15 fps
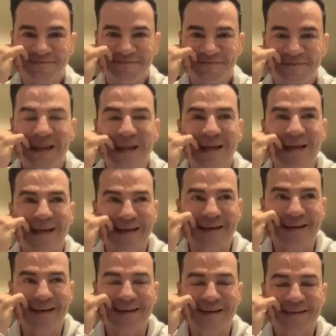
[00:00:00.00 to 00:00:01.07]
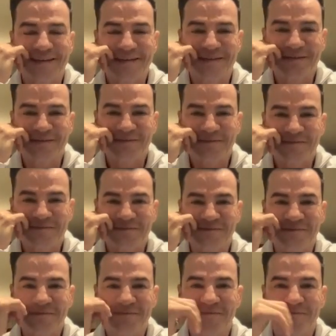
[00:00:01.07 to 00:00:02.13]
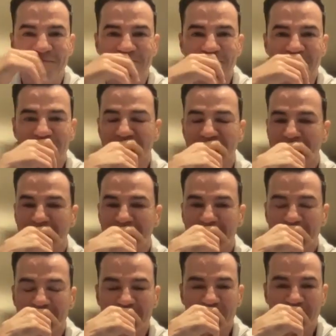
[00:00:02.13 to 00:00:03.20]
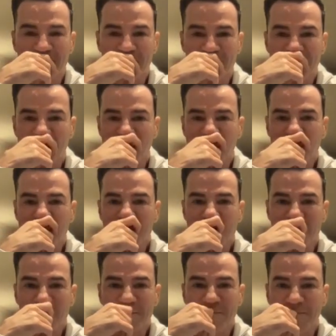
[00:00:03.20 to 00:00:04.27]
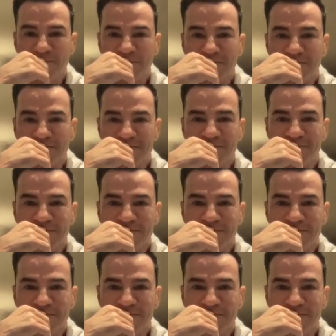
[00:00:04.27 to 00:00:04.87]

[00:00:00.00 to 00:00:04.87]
This person isn't speaking.